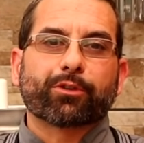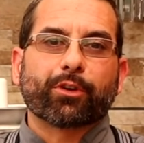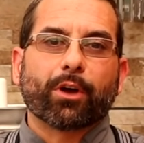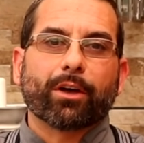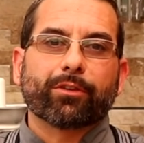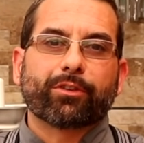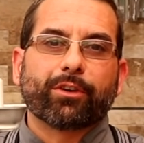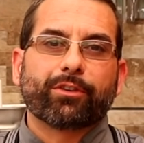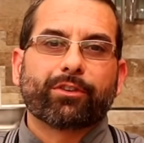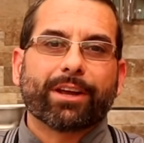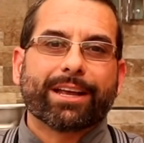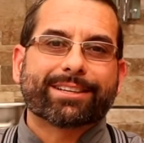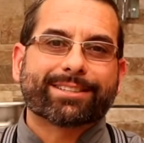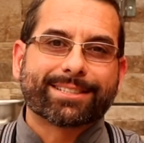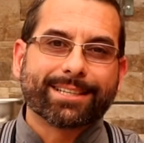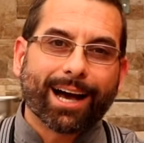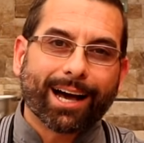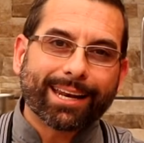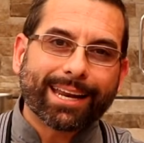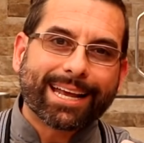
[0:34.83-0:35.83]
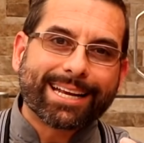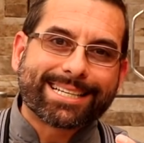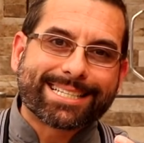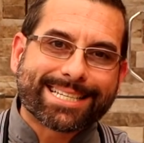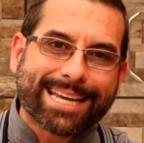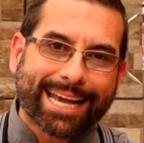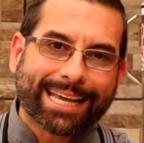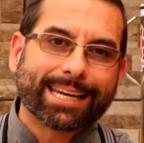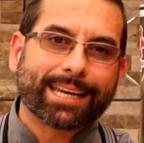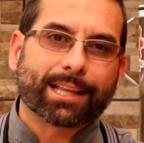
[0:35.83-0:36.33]
sausage is not a
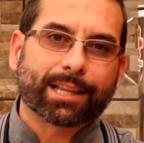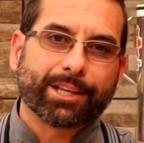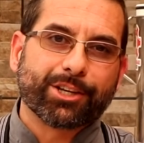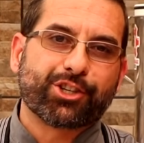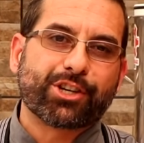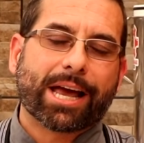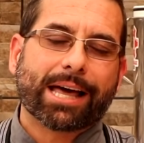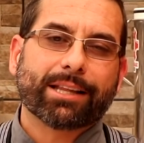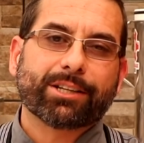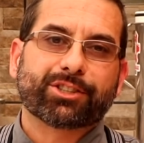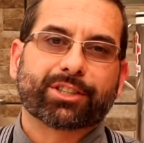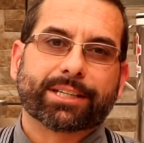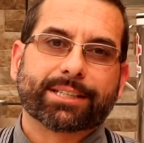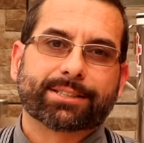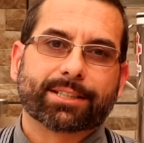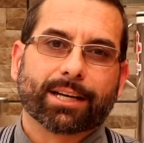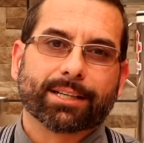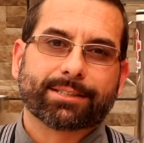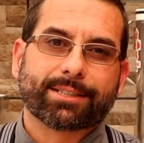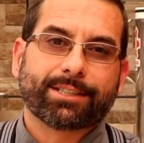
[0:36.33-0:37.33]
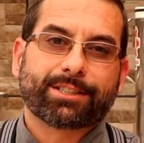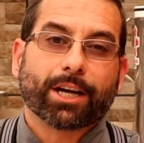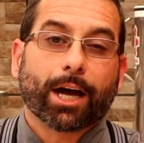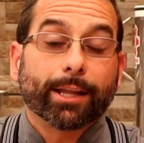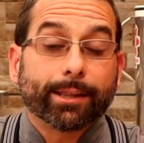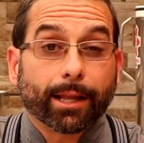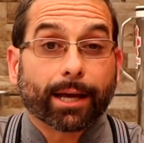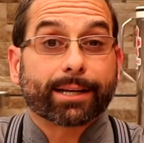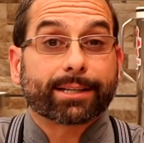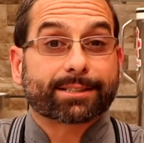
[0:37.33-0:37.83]
technically challenging sausage,
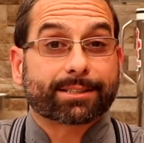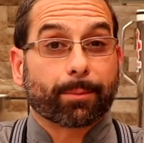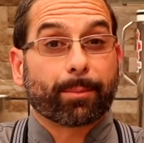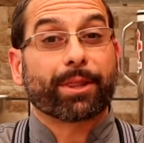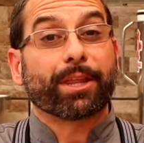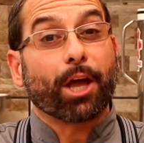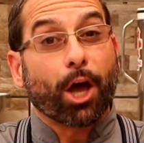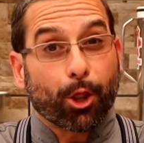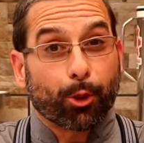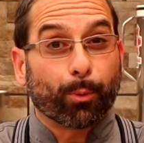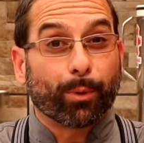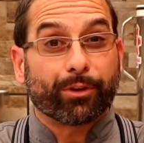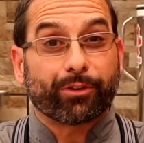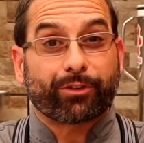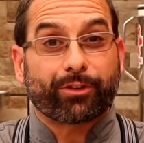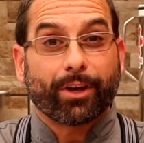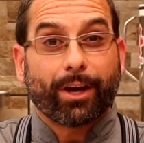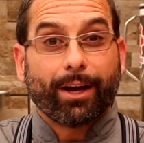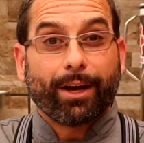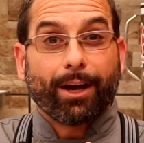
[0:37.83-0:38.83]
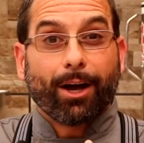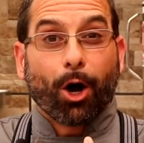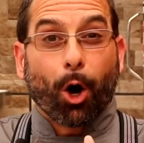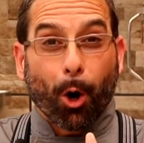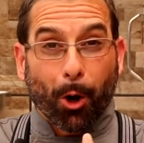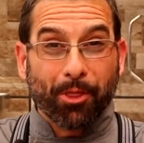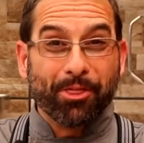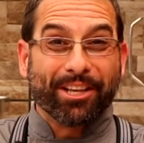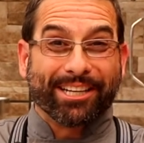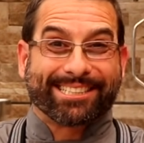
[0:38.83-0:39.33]
unlike some of the other ones
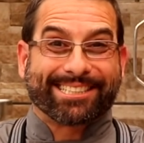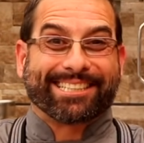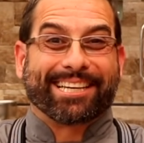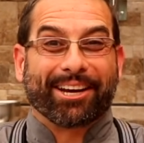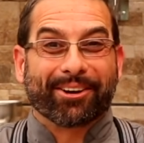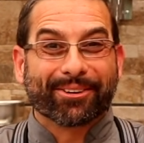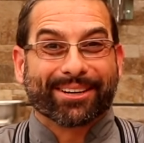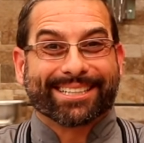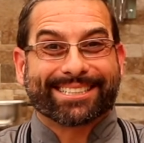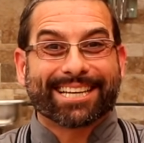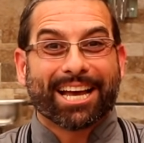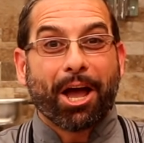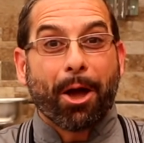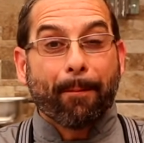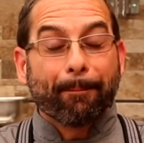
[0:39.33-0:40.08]
on this series,